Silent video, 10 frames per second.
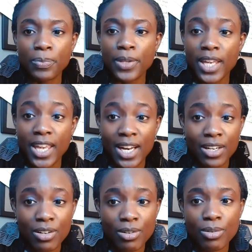And I
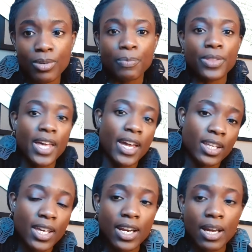know that,
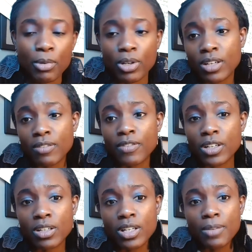again, I'm going to
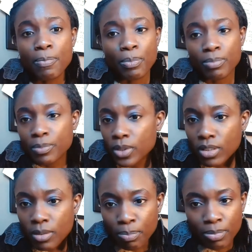convert
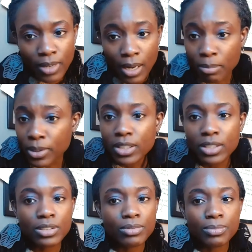probably